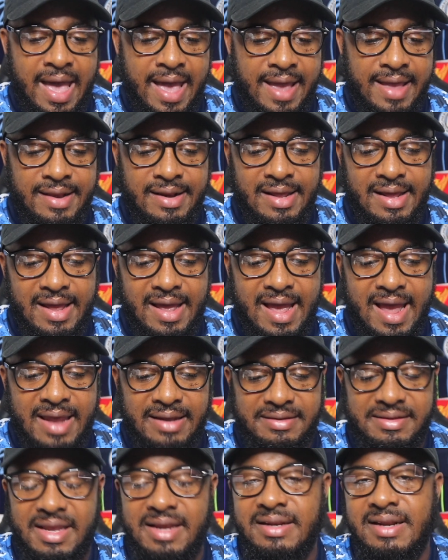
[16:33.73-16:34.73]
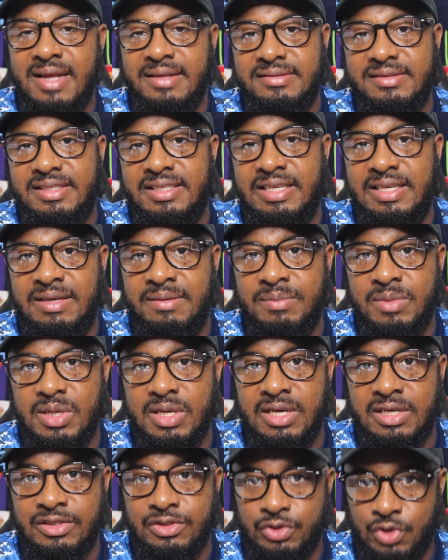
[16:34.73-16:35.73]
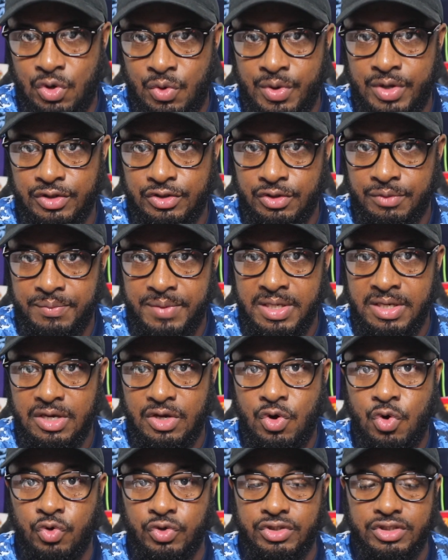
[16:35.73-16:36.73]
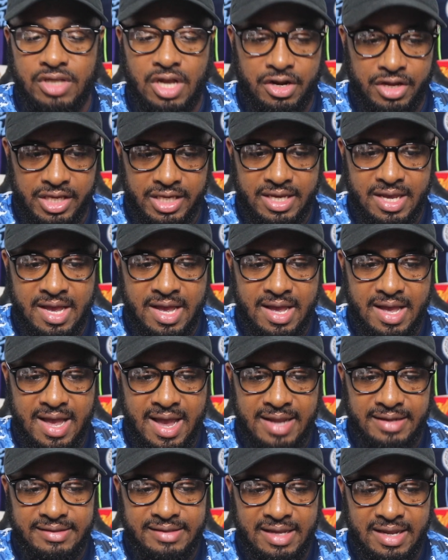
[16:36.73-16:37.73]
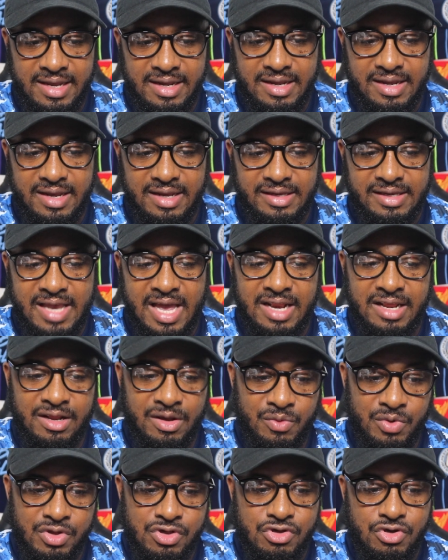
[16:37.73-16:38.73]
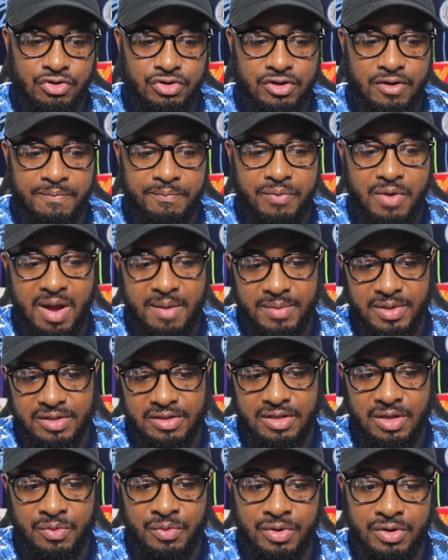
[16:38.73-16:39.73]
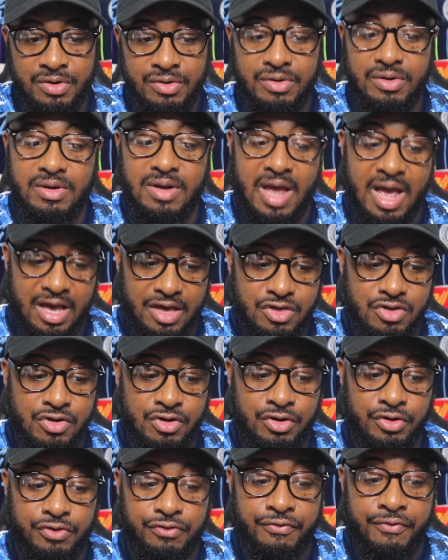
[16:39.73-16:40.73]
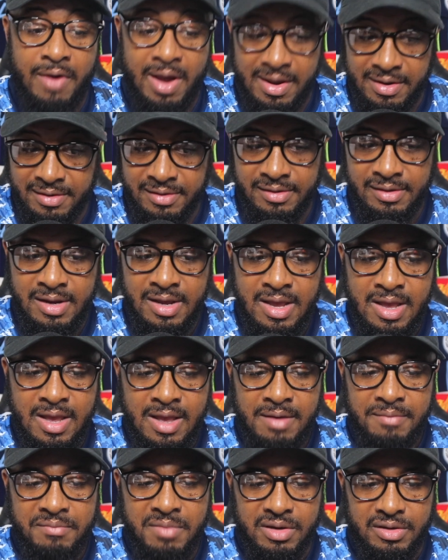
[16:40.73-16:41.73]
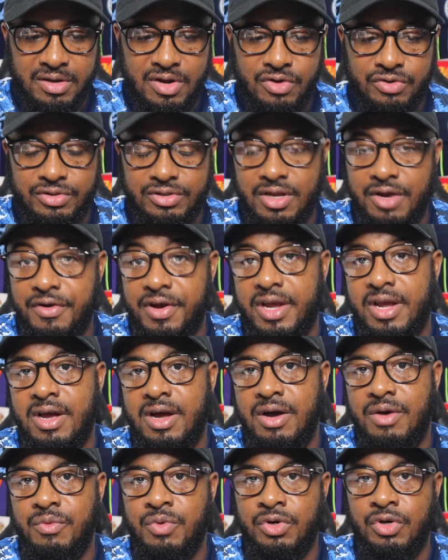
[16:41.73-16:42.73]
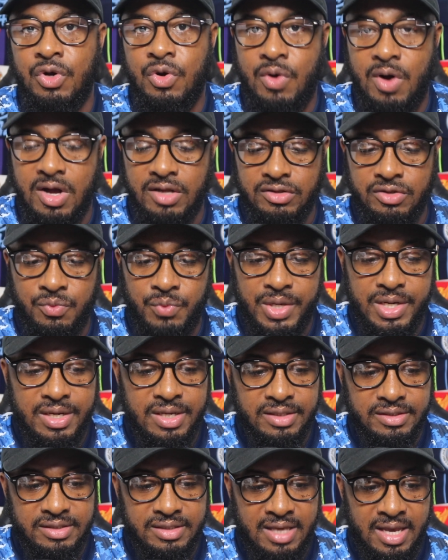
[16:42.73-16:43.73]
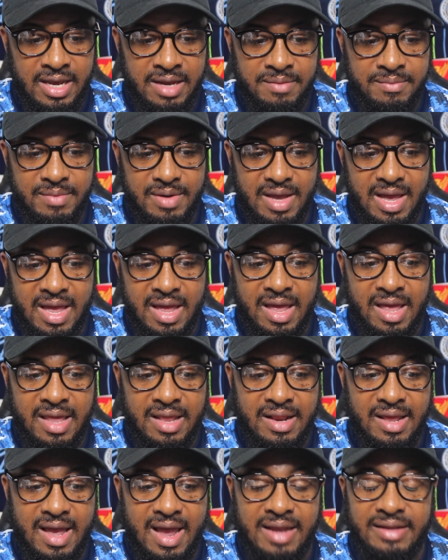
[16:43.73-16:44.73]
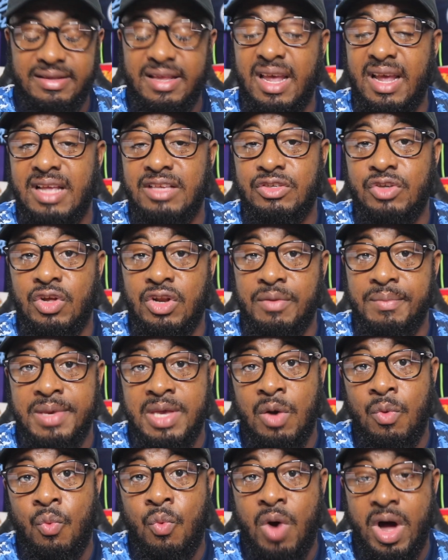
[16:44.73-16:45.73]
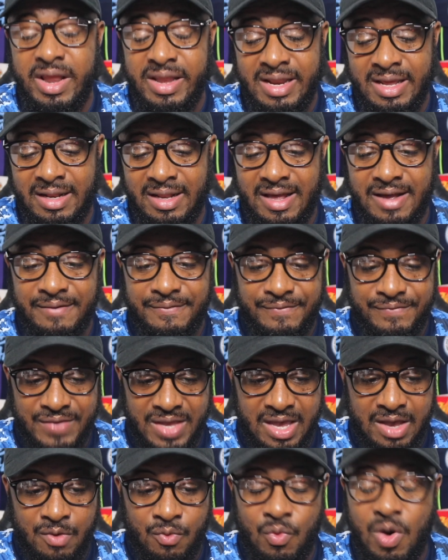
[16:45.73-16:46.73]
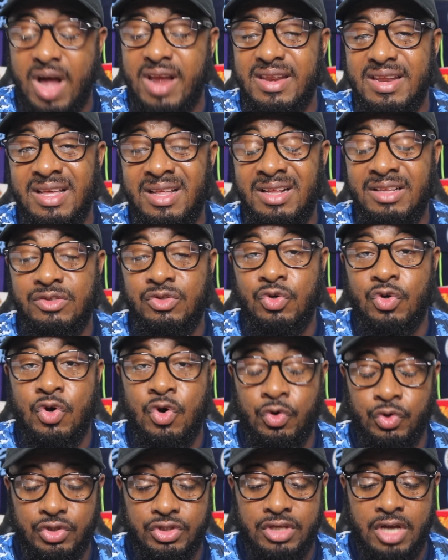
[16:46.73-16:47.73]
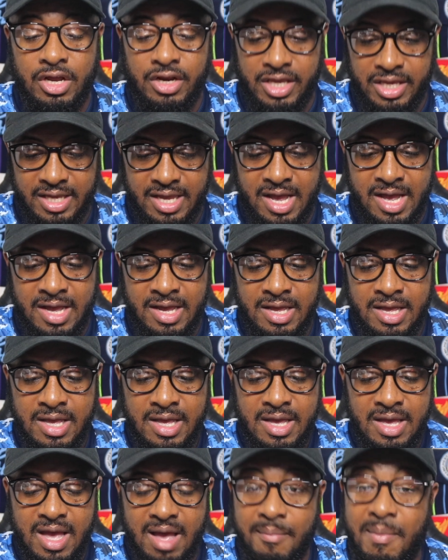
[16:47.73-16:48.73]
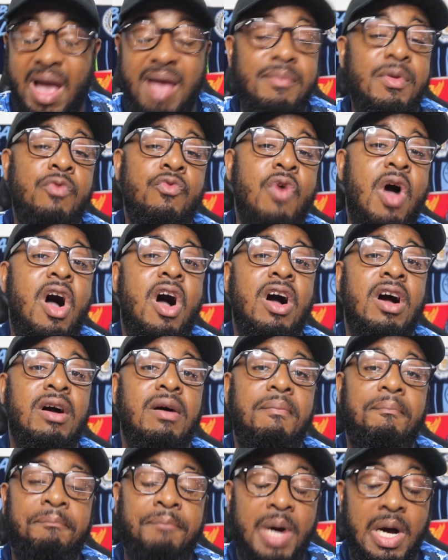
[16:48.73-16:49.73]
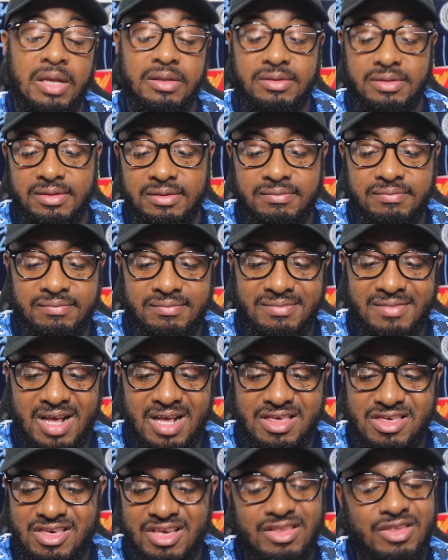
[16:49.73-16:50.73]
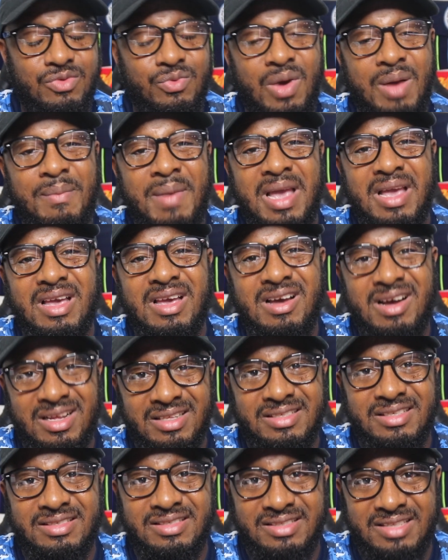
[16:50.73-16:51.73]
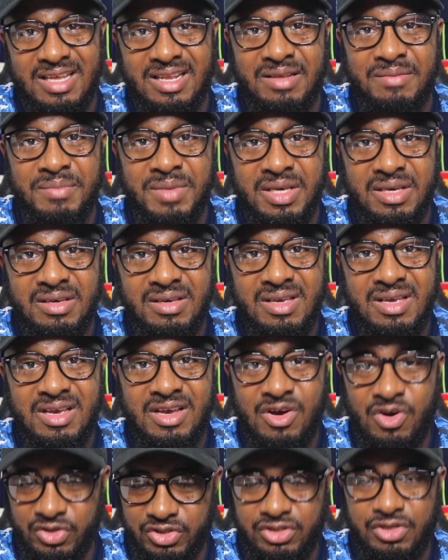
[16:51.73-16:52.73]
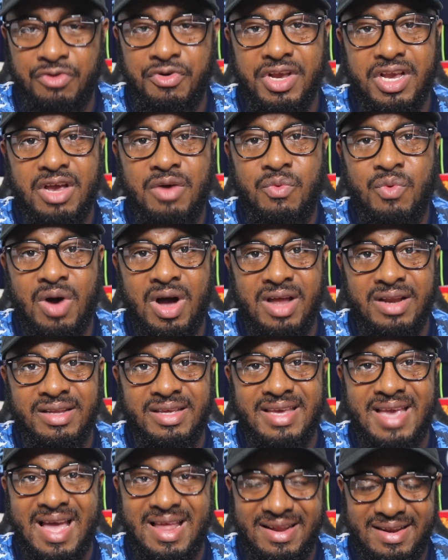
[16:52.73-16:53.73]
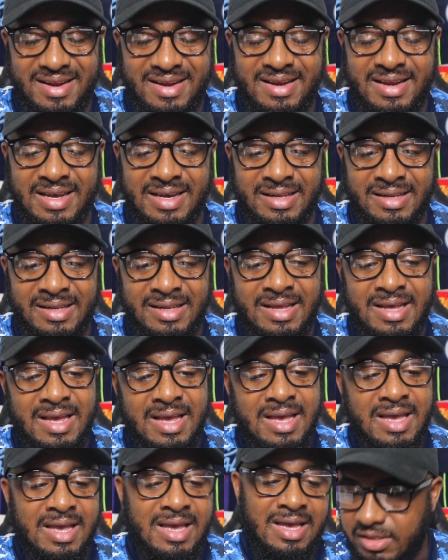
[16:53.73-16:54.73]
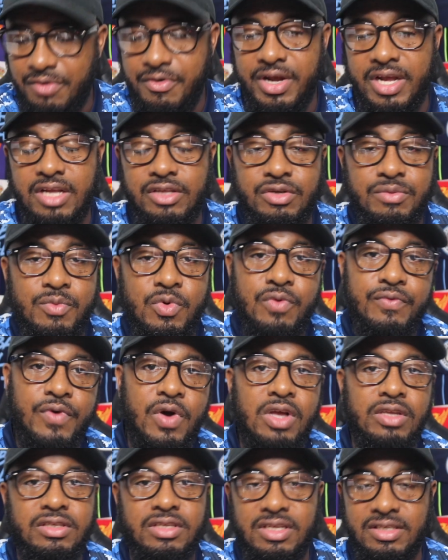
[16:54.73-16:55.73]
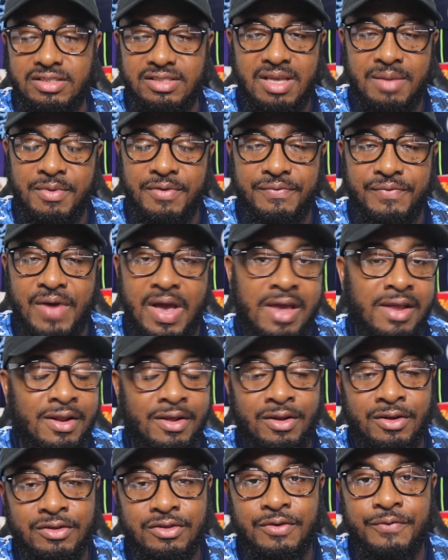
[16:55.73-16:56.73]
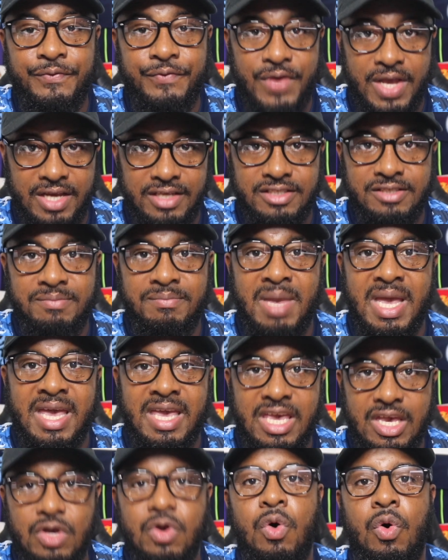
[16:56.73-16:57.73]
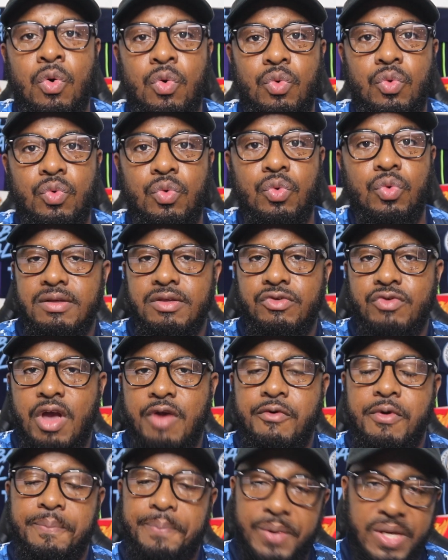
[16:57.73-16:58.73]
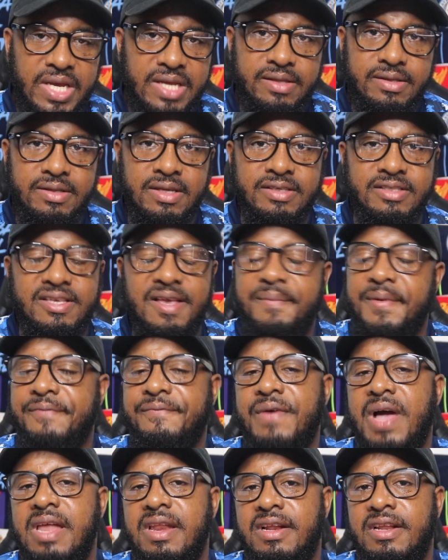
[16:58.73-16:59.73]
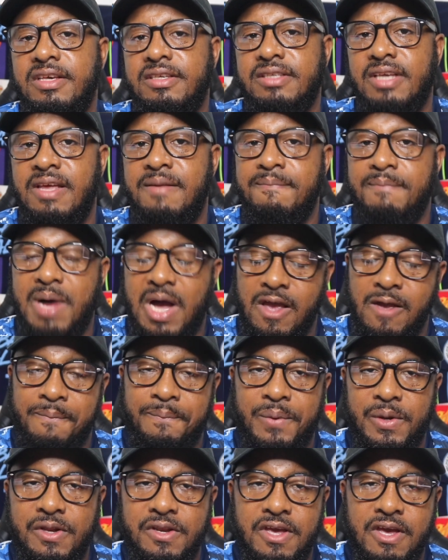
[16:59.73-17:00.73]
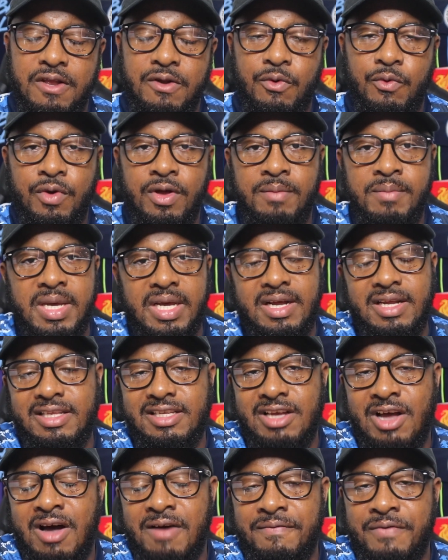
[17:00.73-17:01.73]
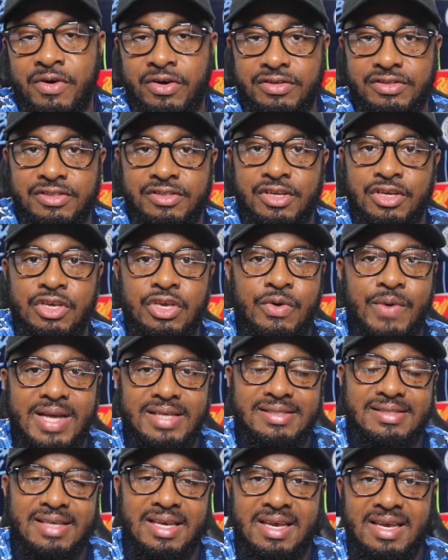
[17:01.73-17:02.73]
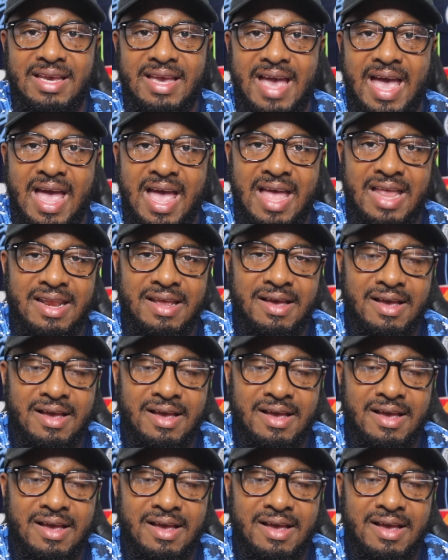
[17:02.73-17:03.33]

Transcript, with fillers: And I think that team is going to be Costa Rica. I think Canada will show some promise. They would actually threaten. But Costa Rica would go on to win this game. And I think it's going to be a one nil affair. one nil to Costa Rica. I might be wrong, but that's just what my gut is telling me. Costa Rica one, Canada nil. Costa Rica to move on to the semifinal to face Mexico. So I repeat, the semifinalists, in my opinion, will be Qatar versus the U S A and